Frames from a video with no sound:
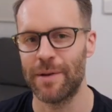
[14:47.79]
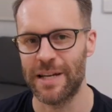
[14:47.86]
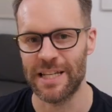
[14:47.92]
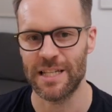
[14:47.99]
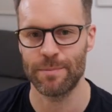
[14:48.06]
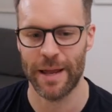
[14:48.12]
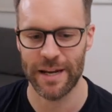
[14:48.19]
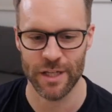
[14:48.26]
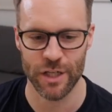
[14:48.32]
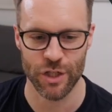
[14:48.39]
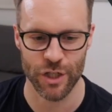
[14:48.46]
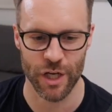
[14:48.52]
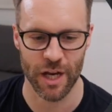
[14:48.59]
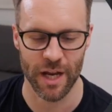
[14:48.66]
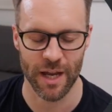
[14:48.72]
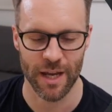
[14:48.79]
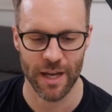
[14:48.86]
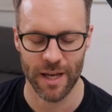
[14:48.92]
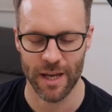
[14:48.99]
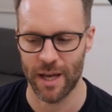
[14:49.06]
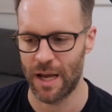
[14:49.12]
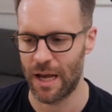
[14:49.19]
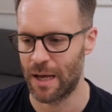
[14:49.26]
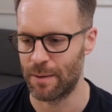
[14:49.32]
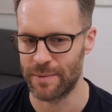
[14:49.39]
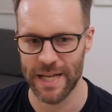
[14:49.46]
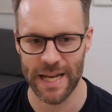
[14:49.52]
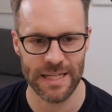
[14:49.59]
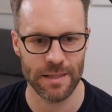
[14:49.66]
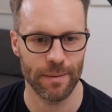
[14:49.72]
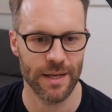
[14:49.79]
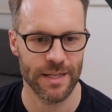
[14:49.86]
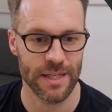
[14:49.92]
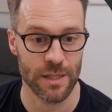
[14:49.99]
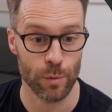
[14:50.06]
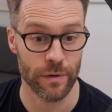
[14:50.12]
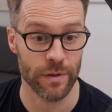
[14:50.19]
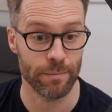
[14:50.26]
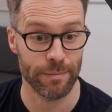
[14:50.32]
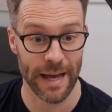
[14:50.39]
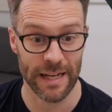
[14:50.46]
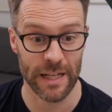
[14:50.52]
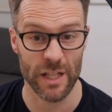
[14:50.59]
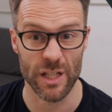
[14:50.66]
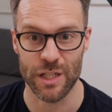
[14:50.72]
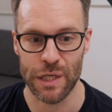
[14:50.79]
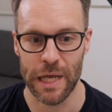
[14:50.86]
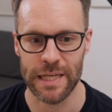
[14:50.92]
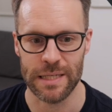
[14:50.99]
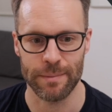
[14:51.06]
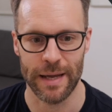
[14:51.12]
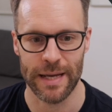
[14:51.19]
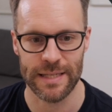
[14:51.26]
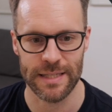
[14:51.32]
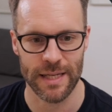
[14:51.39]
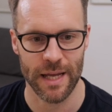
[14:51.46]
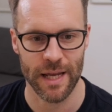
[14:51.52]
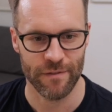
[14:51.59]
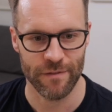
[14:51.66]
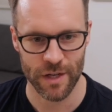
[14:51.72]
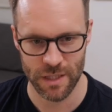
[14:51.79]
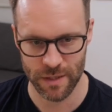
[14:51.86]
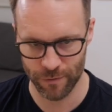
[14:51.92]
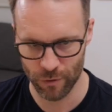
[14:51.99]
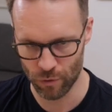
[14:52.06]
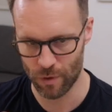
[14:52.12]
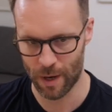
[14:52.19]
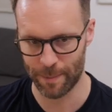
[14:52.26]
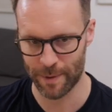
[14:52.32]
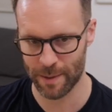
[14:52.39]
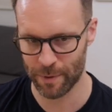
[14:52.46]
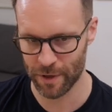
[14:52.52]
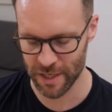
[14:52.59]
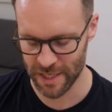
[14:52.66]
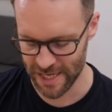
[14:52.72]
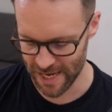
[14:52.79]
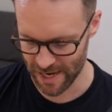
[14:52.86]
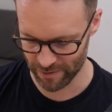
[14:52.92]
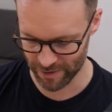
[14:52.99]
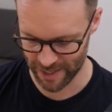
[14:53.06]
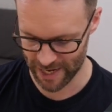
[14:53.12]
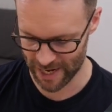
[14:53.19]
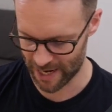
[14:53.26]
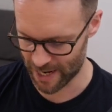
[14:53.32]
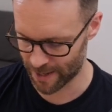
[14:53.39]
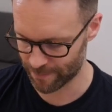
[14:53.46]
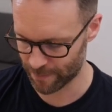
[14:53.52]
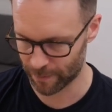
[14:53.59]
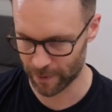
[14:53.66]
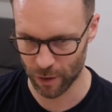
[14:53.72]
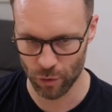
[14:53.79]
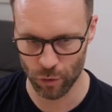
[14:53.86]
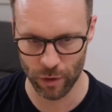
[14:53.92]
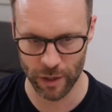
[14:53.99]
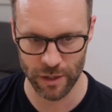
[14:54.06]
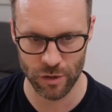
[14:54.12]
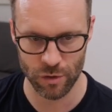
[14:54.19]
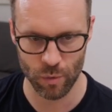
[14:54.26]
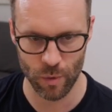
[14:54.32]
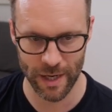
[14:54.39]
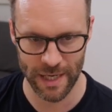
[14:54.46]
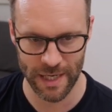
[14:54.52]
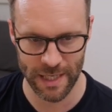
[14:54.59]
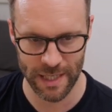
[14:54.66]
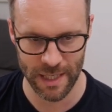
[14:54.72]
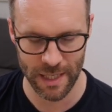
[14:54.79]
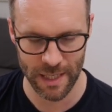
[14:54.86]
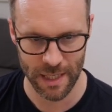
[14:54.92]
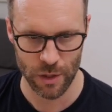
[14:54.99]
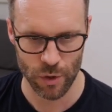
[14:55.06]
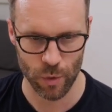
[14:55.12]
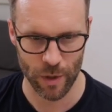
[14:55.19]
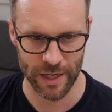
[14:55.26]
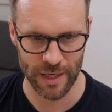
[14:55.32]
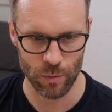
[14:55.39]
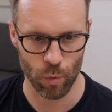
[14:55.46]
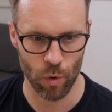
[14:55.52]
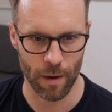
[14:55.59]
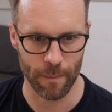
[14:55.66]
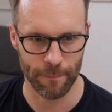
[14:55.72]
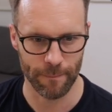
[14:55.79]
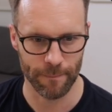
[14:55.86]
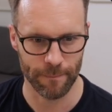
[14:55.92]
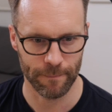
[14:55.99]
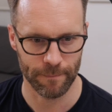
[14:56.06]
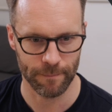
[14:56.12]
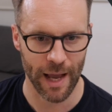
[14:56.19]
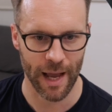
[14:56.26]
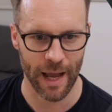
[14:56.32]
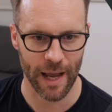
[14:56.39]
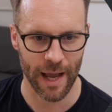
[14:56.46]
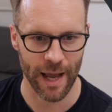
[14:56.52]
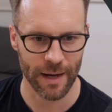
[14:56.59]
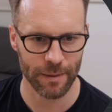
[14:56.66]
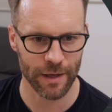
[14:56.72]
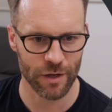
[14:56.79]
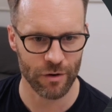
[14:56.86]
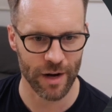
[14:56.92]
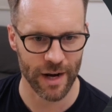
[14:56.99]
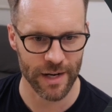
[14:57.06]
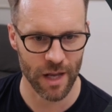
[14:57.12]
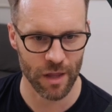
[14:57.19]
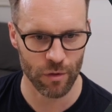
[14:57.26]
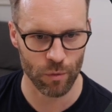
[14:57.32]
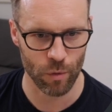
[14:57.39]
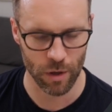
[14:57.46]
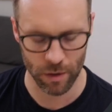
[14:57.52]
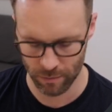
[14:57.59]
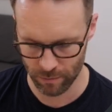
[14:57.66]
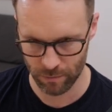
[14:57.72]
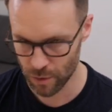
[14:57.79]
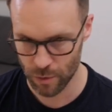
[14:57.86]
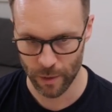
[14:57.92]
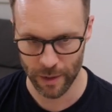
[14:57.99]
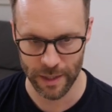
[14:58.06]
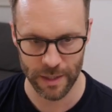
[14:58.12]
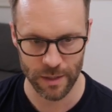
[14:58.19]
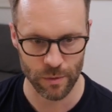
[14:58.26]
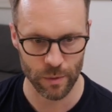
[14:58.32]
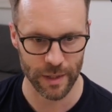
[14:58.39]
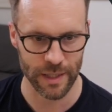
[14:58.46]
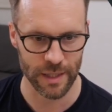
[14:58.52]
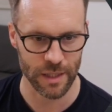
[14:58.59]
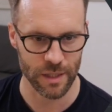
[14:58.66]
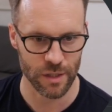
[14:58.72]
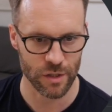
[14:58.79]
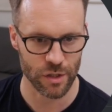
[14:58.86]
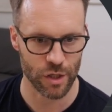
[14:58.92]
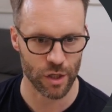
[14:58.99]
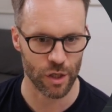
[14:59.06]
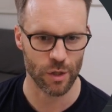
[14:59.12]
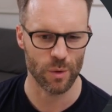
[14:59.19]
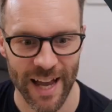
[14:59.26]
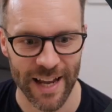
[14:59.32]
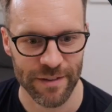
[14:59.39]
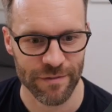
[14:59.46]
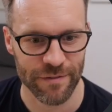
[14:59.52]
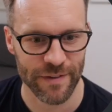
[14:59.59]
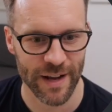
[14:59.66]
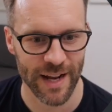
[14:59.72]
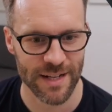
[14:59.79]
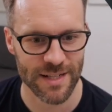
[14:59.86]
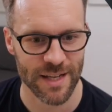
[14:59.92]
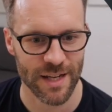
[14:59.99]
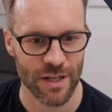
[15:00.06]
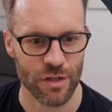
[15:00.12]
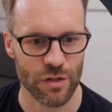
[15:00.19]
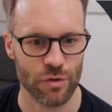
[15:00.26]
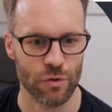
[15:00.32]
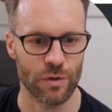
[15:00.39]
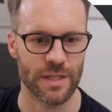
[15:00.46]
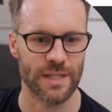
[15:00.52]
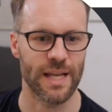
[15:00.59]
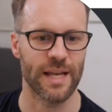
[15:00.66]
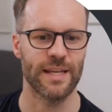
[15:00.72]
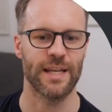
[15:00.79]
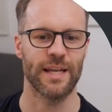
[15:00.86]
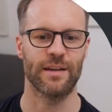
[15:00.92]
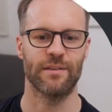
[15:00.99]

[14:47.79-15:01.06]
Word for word: and expenditure um, databases with the balance database. First of all, I'm gonna put a year in here. I'm gonna call it 2021. Uh, and I'm gonna create another one, 2022. And in fact, sort ascending,